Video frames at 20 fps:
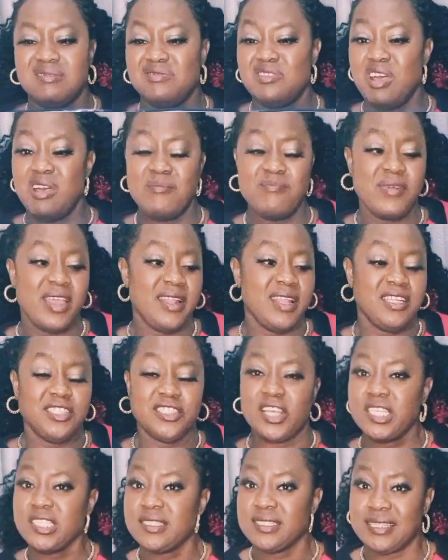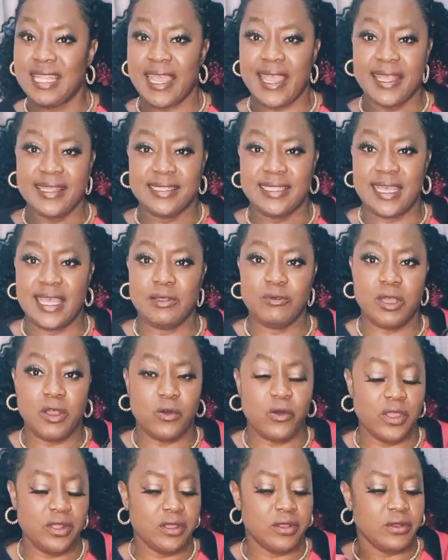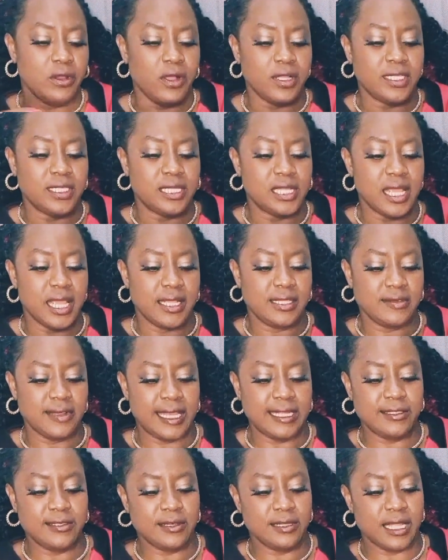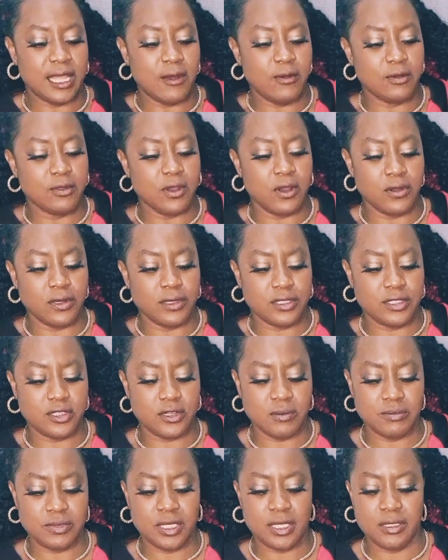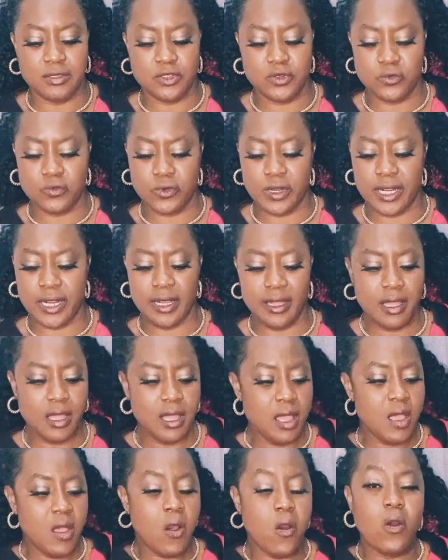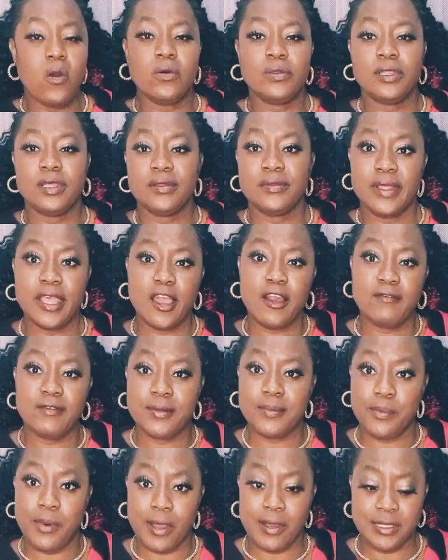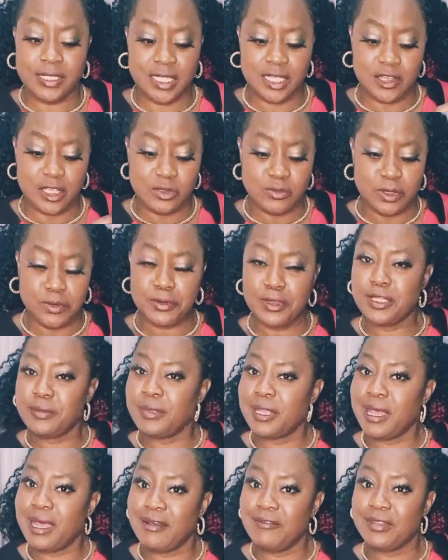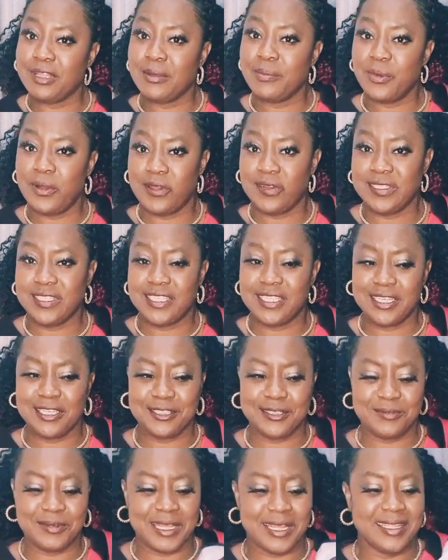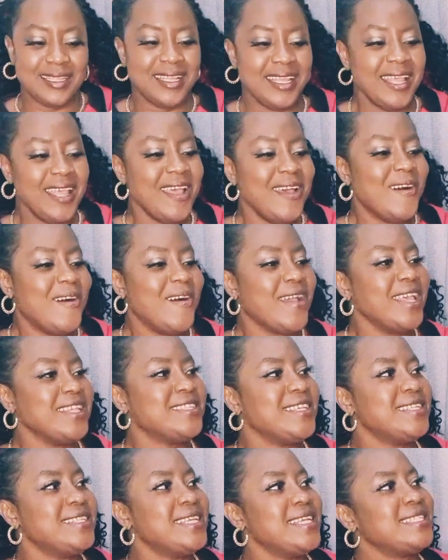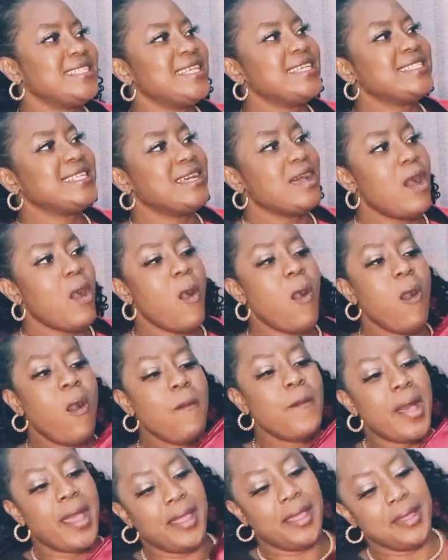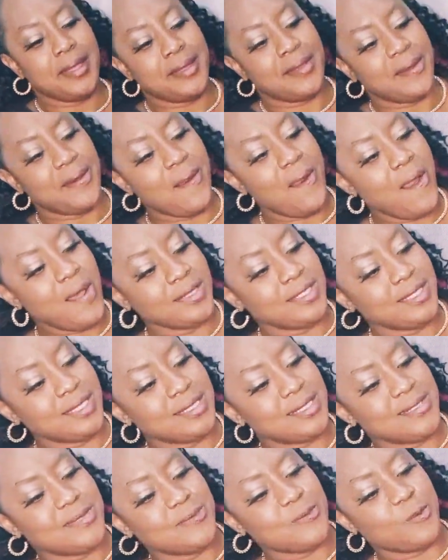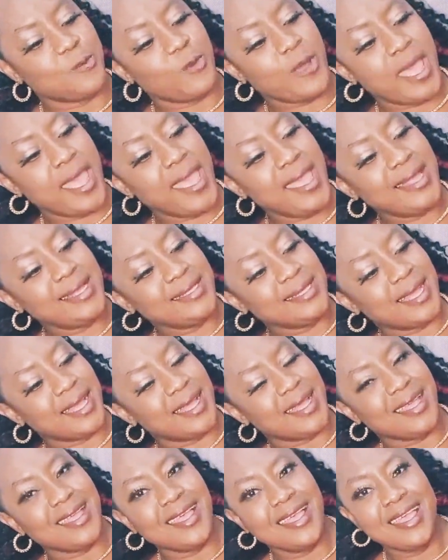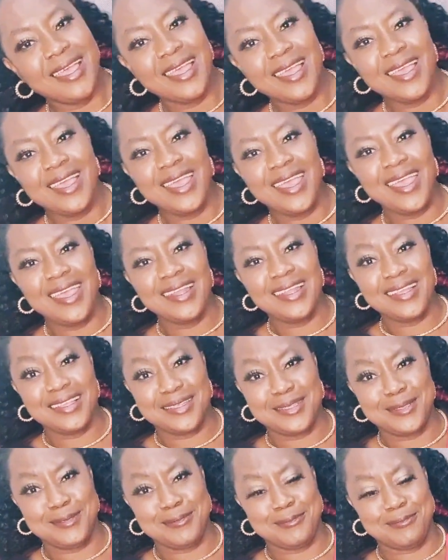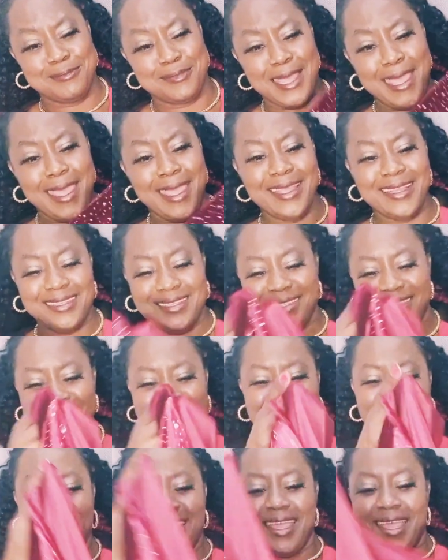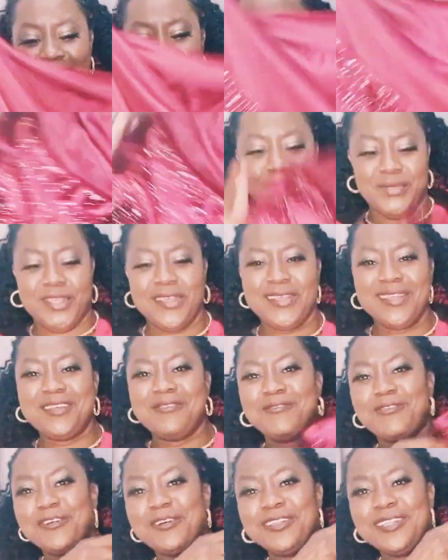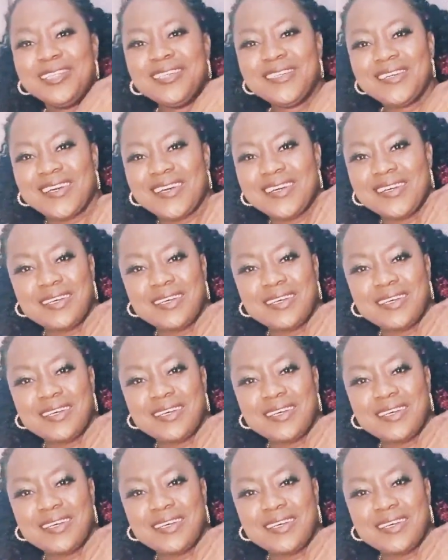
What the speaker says: Not many, just like I said, we're going on holiday, so I thought I would order something to wear on the day of the party, because we're going to be having a party as well. Okay, so this is the, oh my god, it's suede. It is suede. It's beautiful. Look.